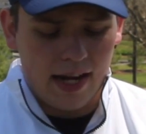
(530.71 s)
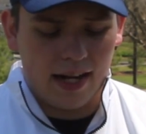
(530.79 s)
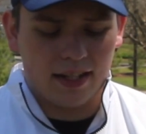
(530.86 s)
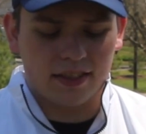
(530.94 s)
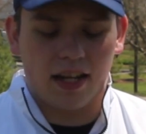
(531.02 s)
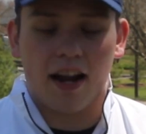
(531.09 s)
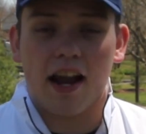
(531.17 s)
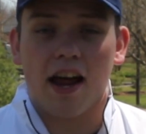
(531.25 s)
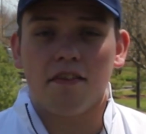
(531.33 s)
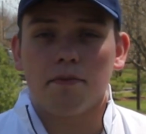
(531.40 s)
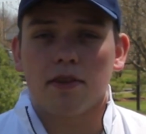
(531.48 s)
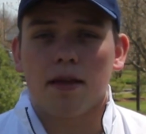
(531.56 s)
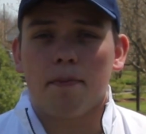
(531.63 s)
It does not
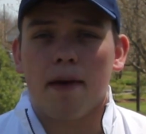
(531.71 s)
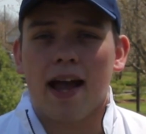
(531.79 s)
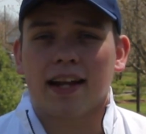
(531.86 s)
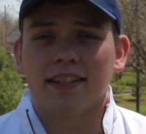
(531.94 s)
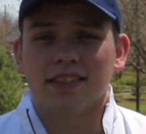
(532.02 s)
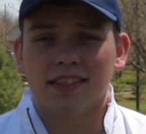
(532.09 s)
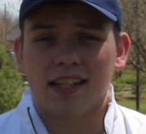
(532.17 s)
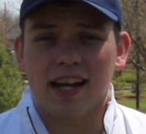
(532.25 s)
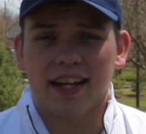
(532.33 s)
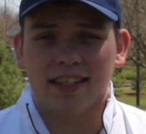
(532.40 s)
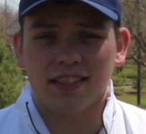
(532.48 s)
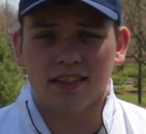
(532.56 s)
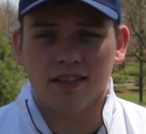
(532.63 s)
have them on the back and
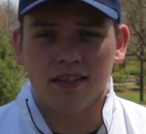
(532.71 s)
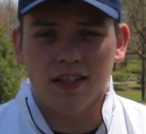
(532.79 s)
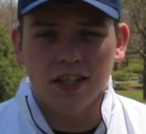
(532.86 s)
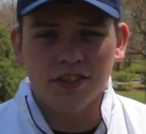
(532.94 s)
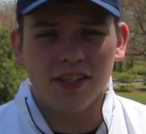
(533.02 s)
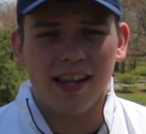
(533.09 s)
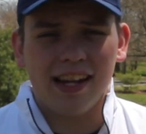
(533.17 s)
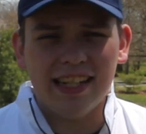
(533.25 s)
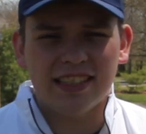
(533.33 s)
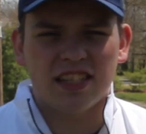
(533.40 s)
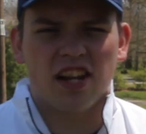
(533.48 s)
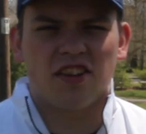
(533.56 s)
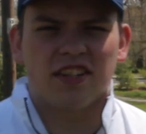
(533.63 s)
sides. So that
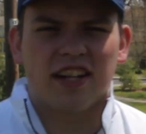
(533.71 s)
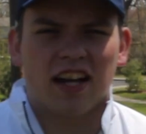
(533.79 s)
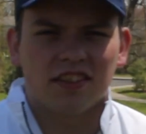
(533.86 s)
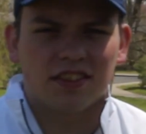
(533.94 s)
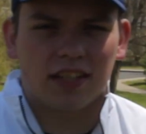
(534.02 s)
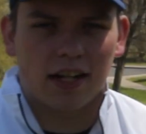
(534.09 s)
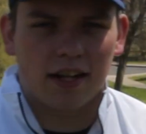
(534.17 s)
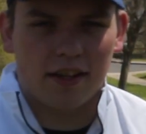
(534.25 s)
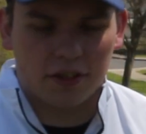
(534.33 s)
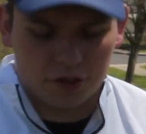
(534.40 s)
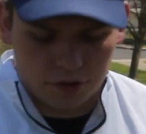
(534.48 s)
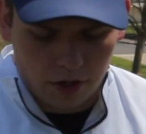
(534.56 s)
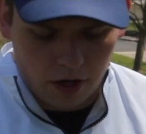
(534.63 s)
is another downside to
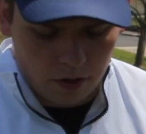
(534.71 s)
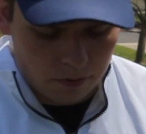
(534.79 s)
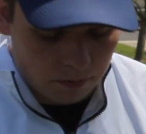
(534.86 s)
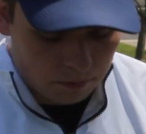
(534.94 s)
this drone.